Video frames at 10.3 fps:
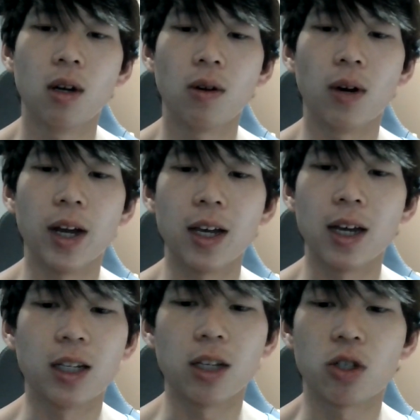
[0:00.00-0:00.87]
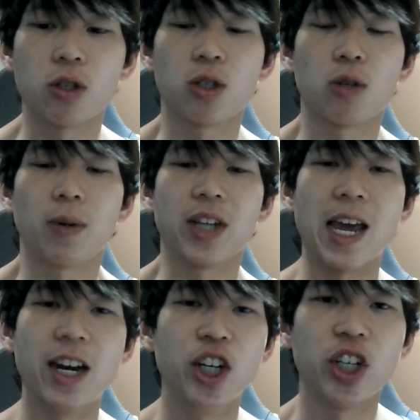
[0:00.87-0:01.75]
right? It takes just too much
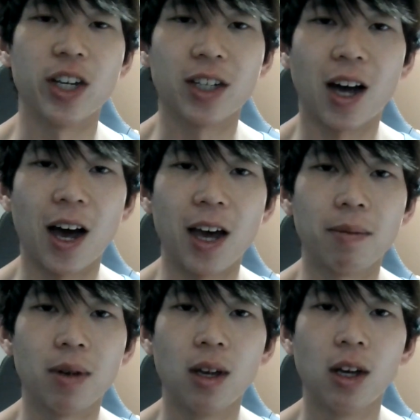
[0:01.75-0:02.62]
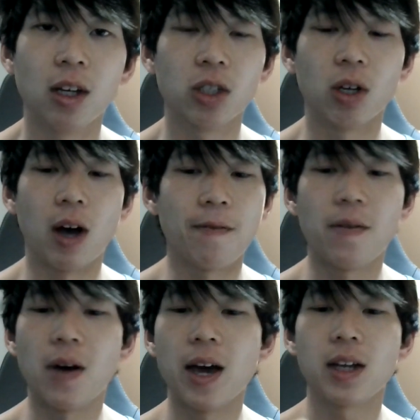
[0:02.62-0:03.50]
energy and time. So I
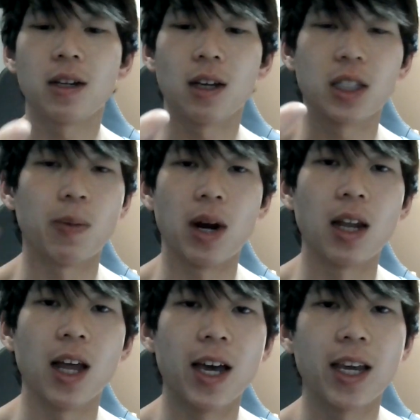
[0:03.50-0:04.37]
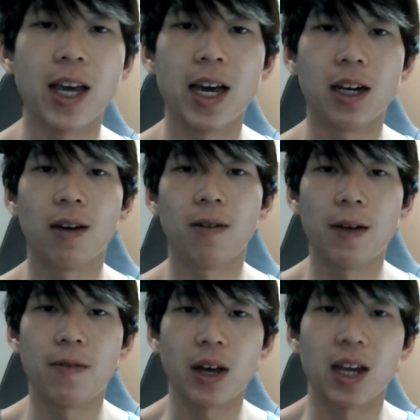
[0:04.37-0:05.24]
find someone I like and
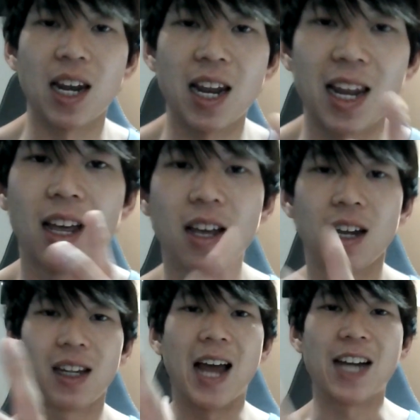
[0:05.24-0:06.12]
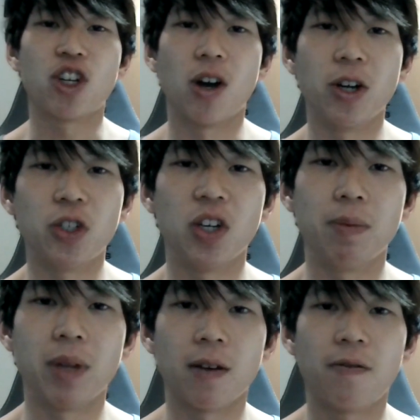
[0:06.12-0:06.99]
I fucking latch on to
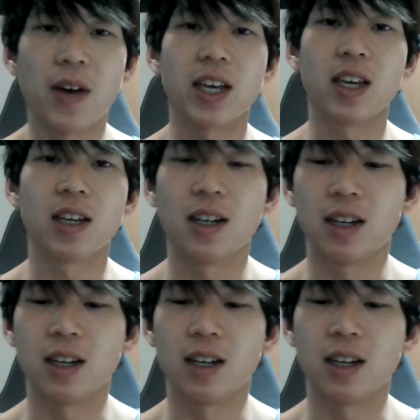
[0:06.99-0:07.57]
him like a fucking